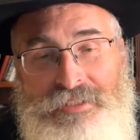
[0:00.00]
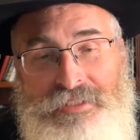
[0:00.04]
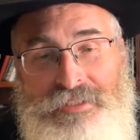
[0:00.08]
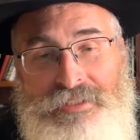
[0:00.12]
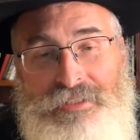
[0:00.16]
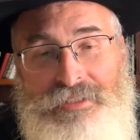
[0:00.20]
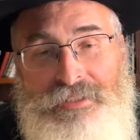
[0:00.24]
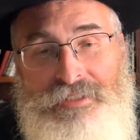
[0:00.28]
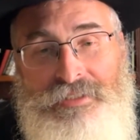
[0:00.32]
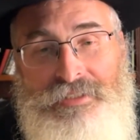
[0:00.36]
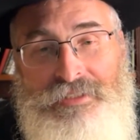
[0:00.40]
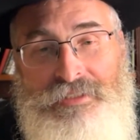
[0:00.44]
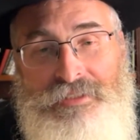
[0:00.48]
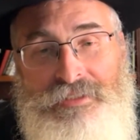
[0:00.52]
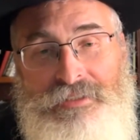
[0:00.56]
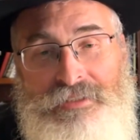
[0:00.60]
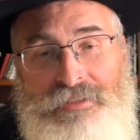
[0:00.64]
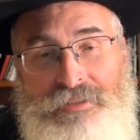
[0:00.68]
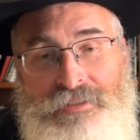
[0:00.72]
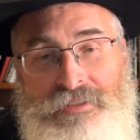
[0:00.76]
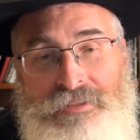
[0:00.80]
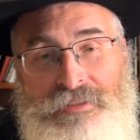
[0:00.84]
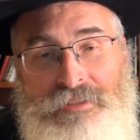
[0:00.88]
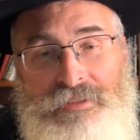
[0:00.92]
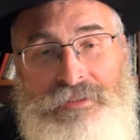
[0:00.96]

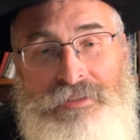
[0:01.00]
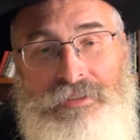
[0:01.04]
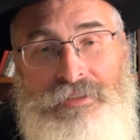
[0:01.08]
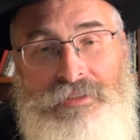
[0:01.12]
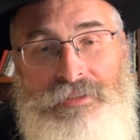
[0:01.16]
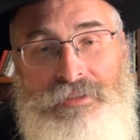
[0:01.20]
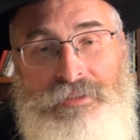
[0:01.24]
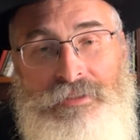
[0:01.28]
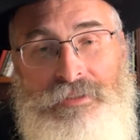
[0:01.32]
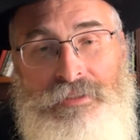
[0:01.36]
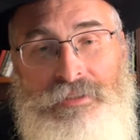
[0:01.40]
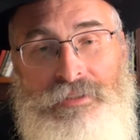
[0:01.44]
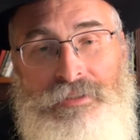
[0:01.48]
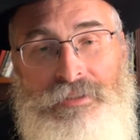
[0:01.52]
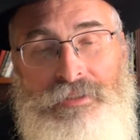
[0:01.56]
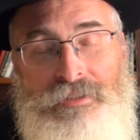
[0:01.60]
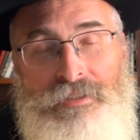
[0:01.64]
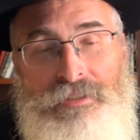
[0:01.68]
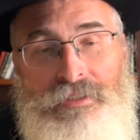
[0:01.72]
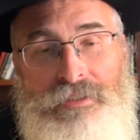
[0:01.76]
[no speech]